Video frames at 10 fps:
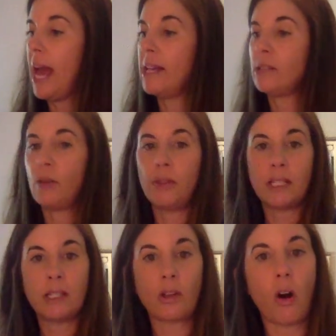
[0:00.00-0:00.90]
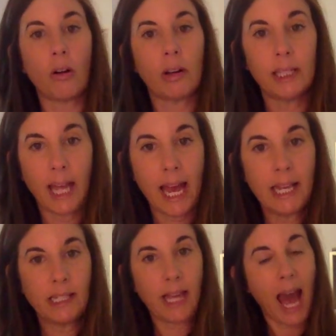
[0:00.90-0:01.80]
and so this is called
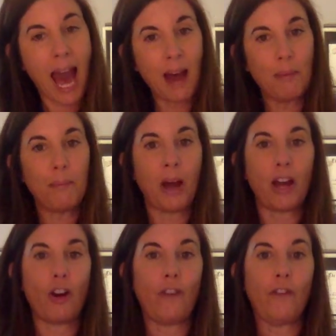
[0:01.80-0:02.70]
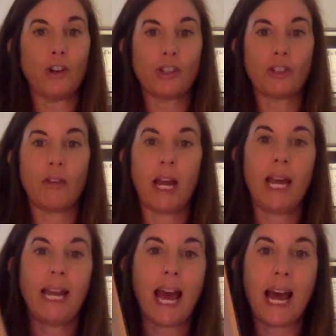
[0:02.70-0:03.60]
Klee's Cat by our first
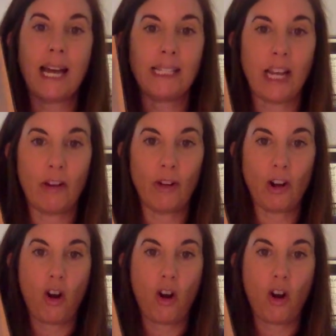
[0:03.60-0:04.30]
grade at Sacred